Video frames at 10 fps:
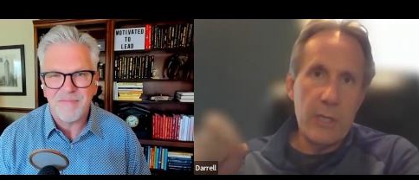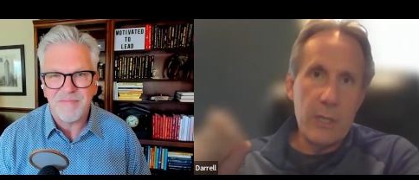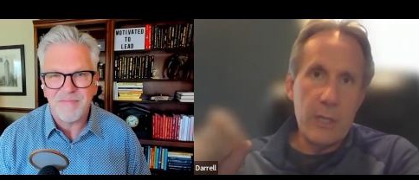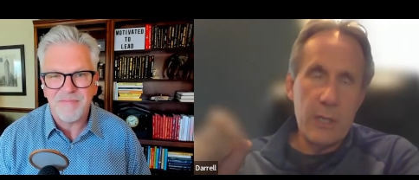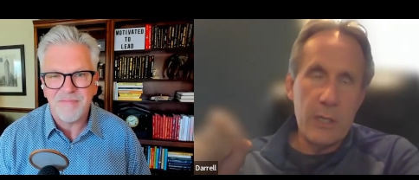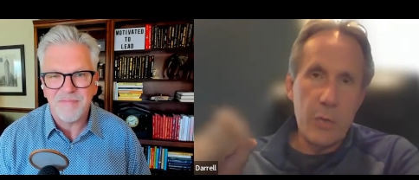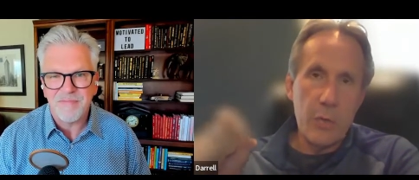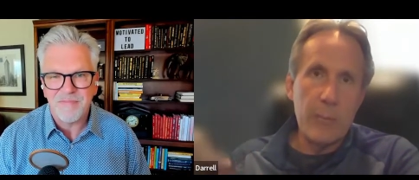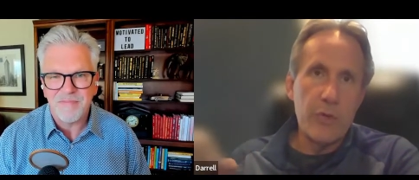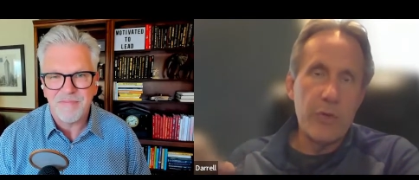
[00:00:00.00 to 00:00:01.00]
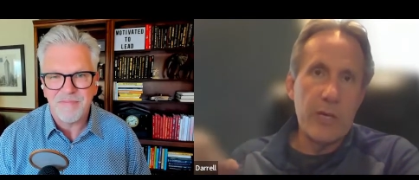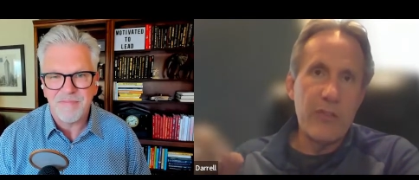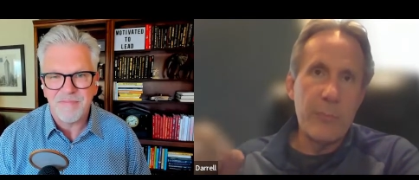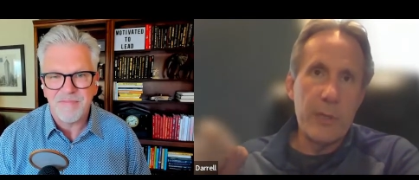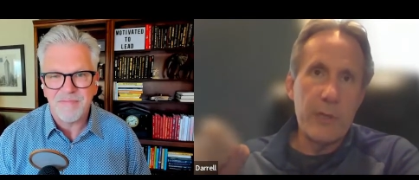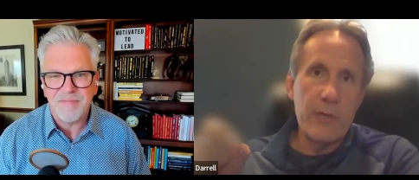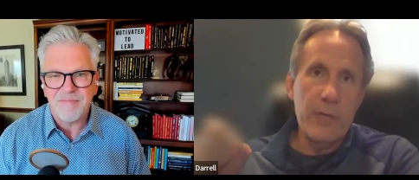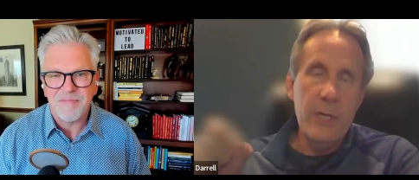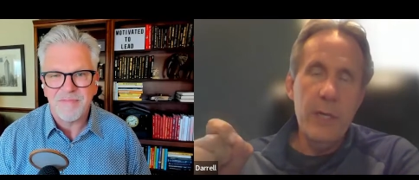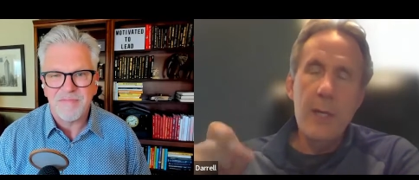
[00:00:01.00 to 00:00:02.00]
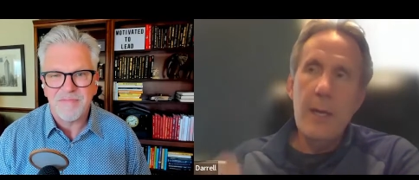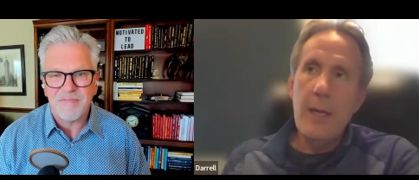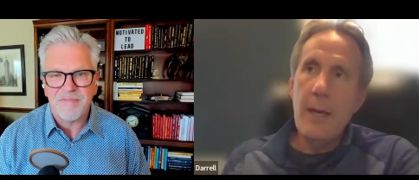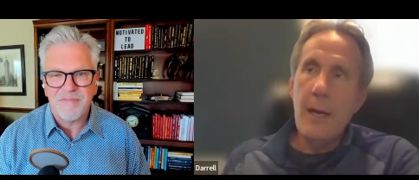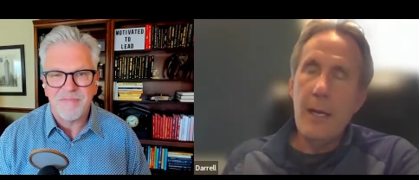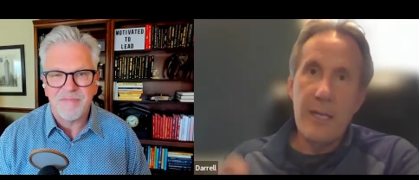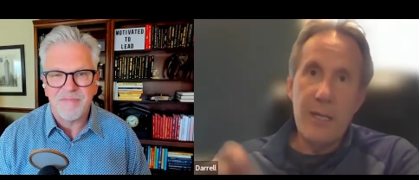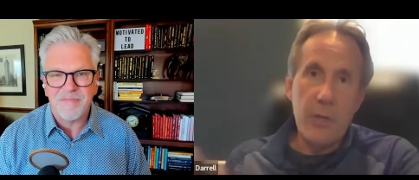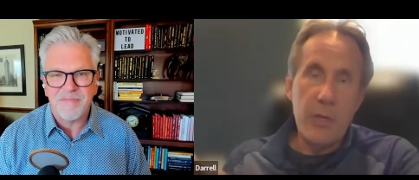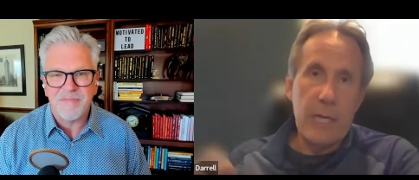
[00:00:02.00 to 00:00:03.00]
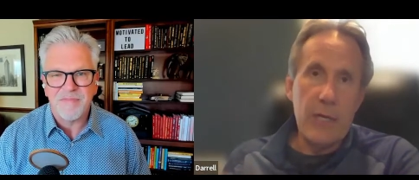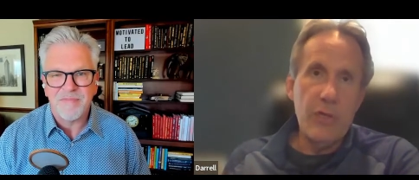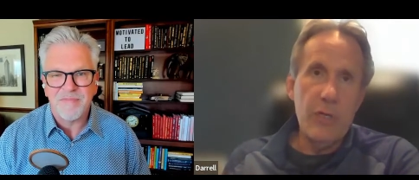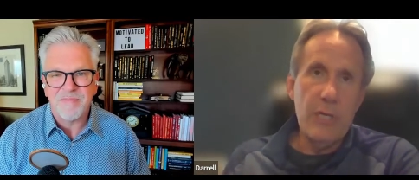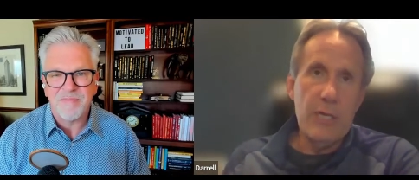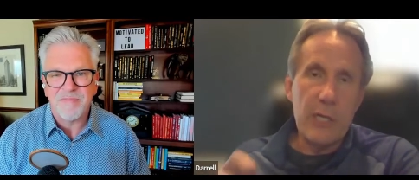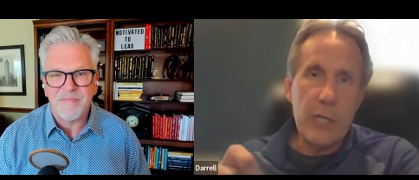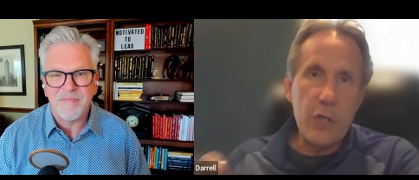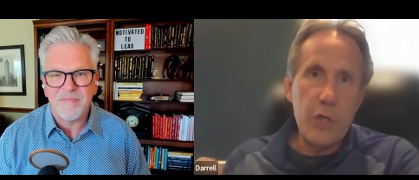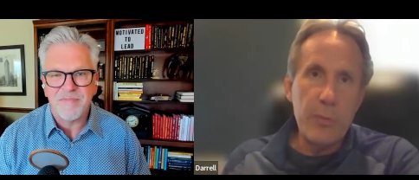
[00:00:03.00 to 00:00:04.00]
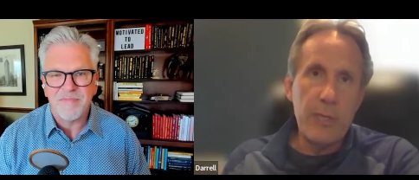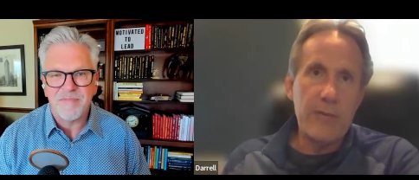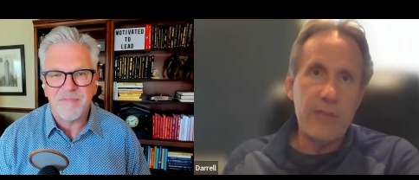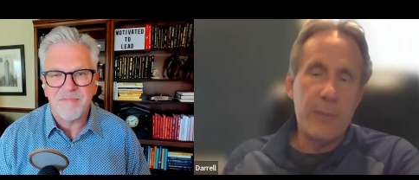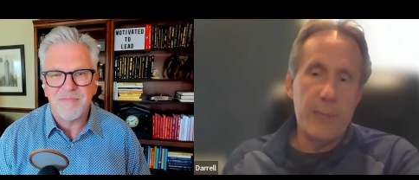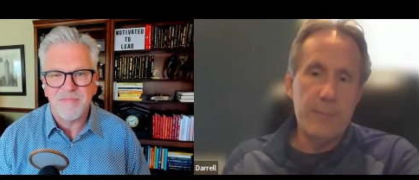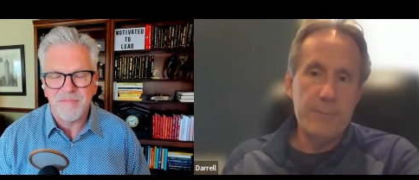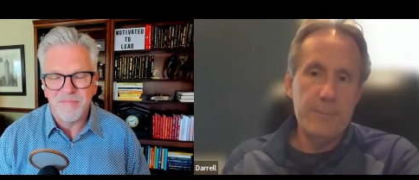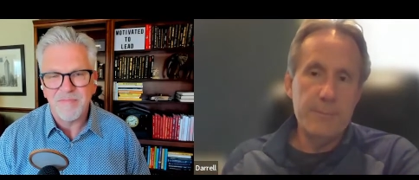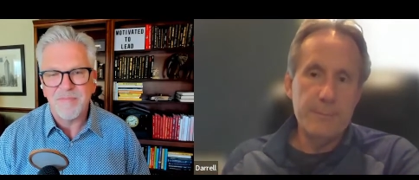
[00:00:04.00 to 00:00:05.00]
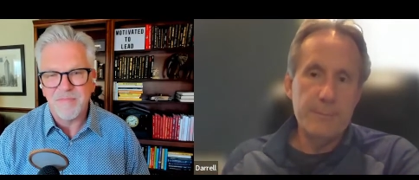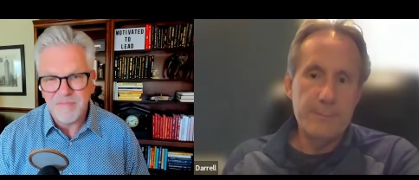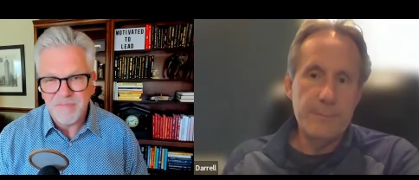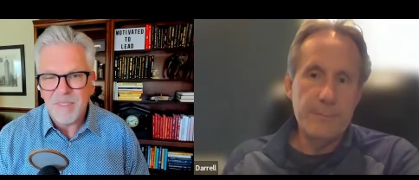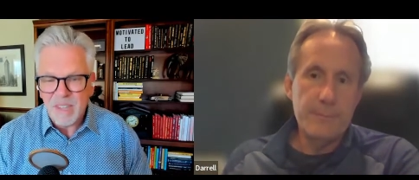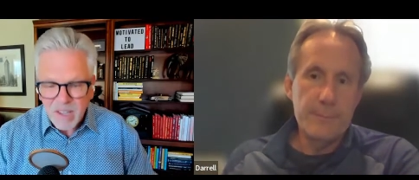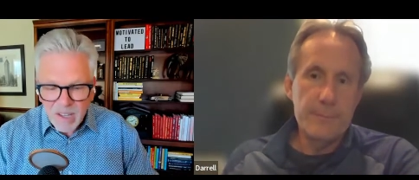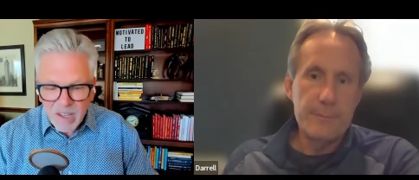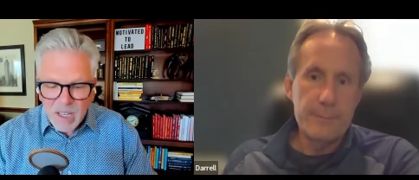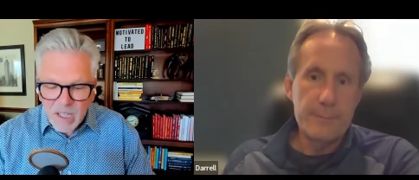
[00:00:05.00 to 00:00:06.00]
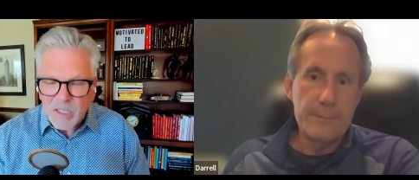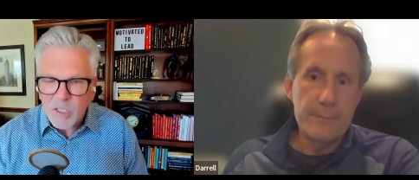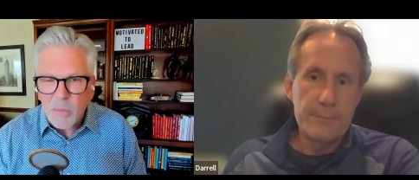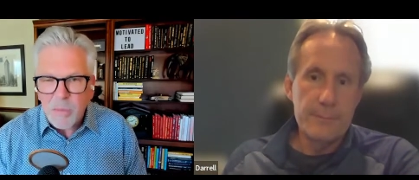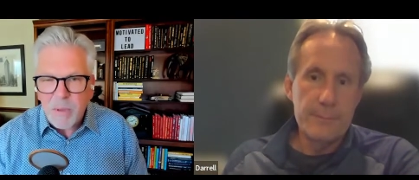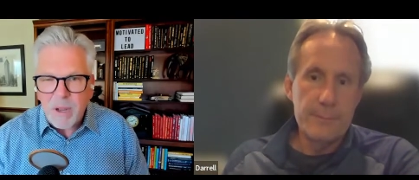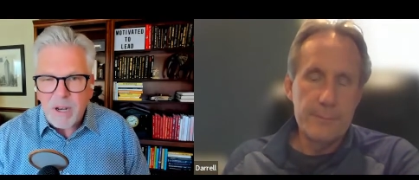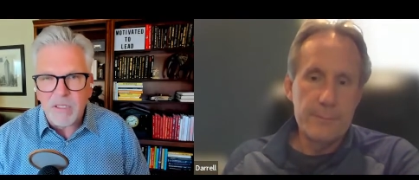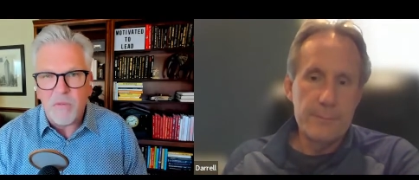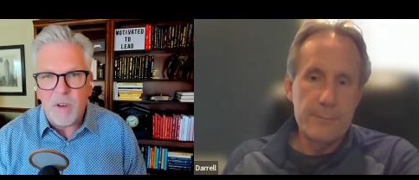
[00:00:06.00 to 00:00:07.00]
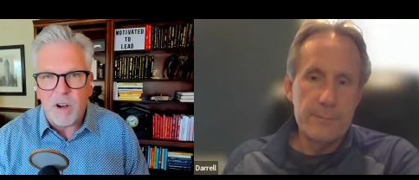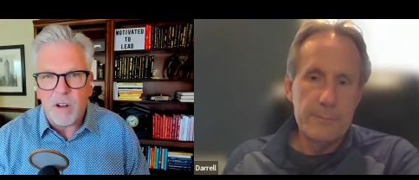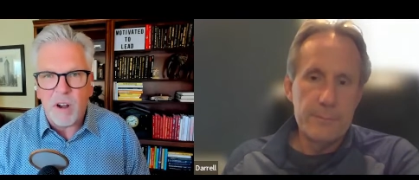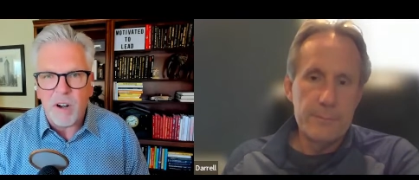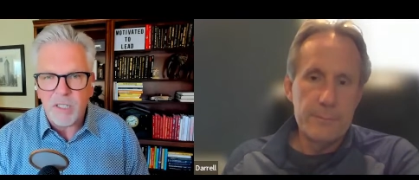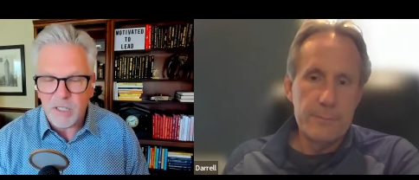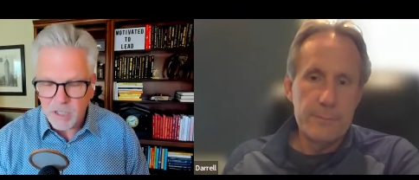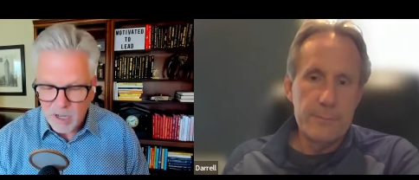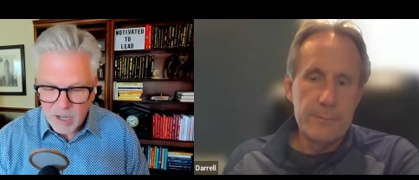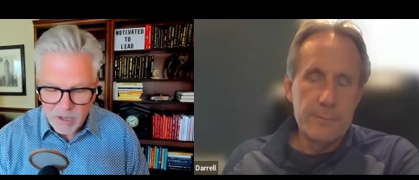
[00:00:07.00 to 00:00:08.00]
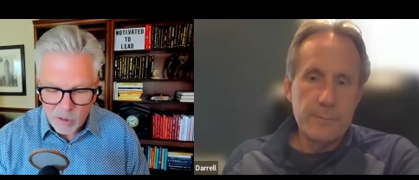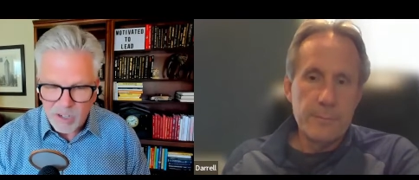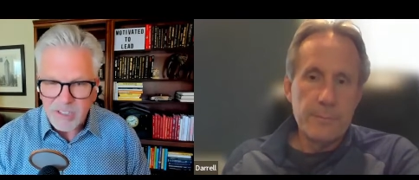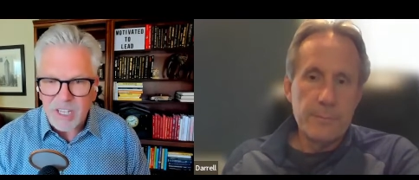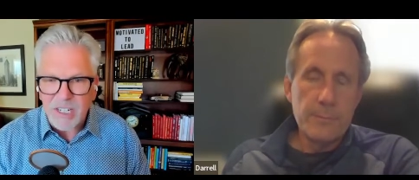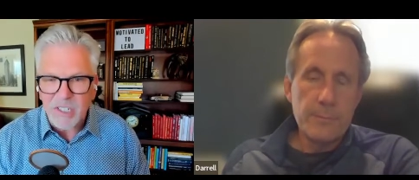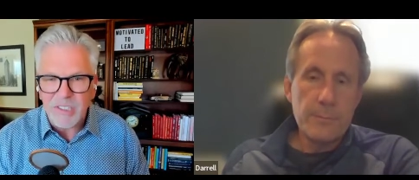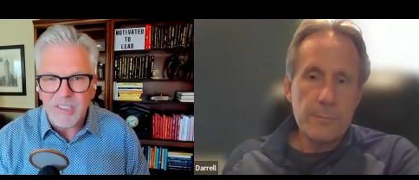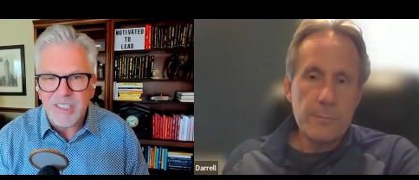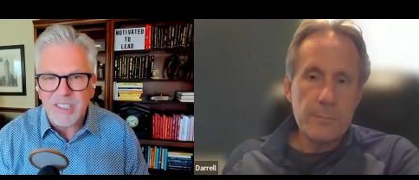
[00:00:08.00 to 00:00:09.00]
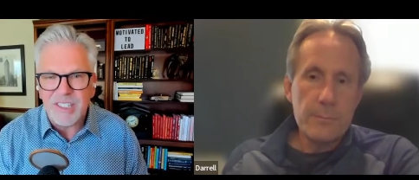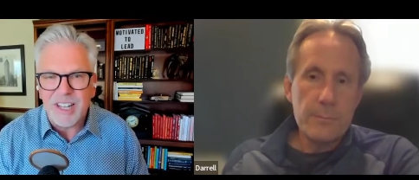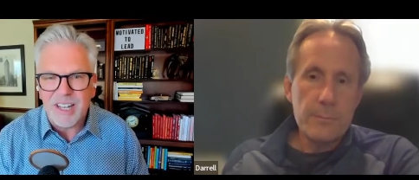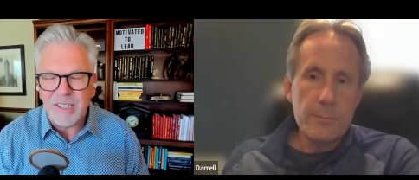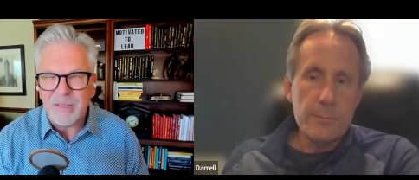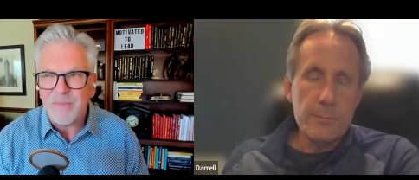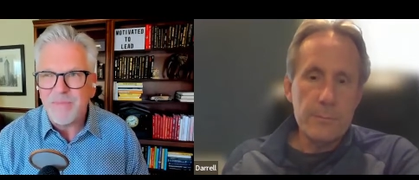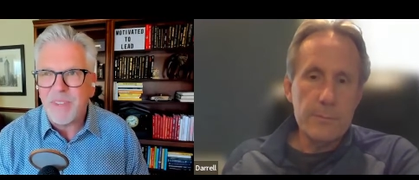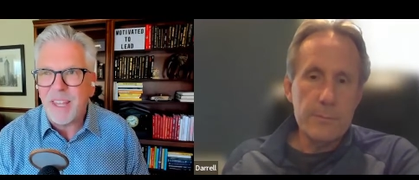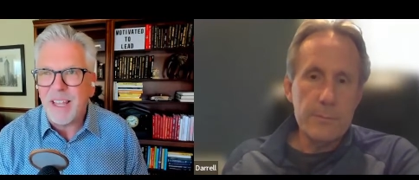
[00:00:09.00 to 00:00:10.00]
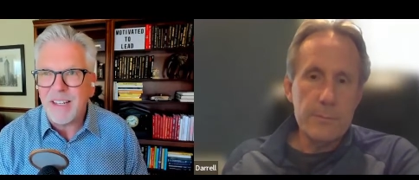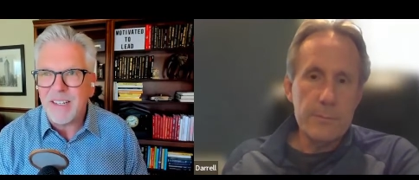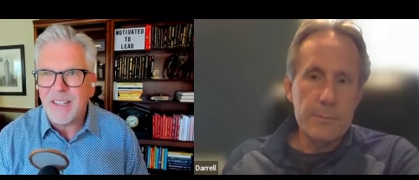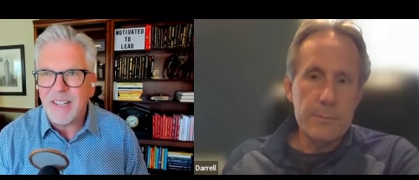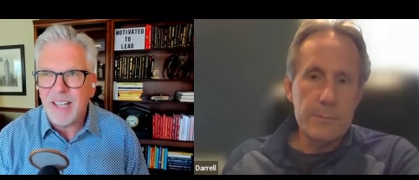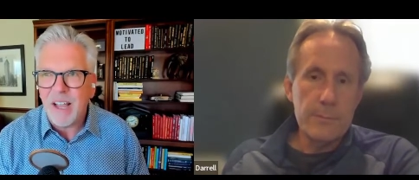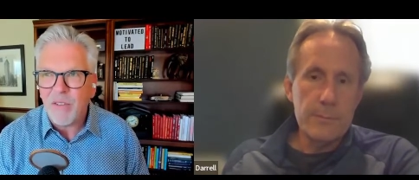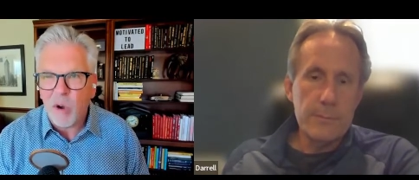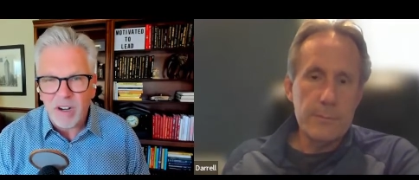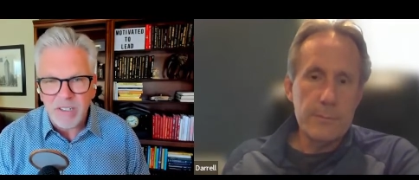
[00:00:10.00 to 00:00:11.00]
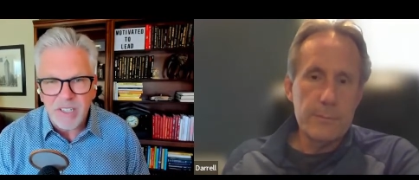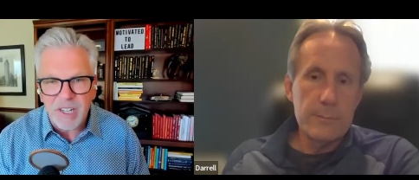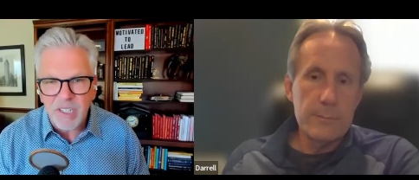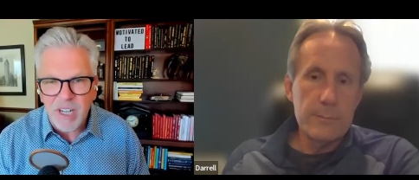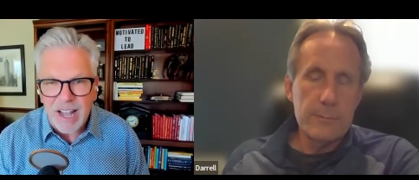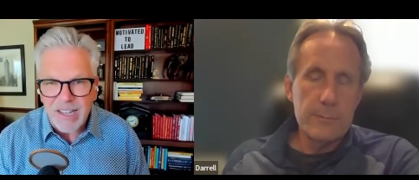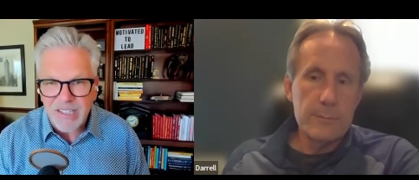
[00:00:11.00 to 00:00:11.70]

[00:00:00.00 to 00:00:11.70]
Speaker 1: in, incredible transparency, uh, in communication, it's a good place to be.
Speaker 2: So you've been in some very large uh, organizations, um, and every organization has a